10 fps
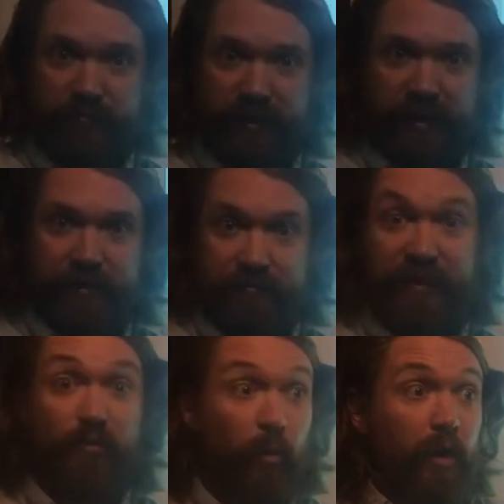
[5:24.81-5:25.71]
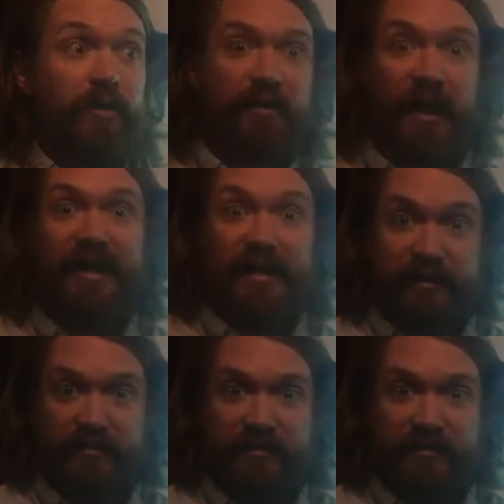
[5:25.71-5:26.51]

Okay, that's what light is.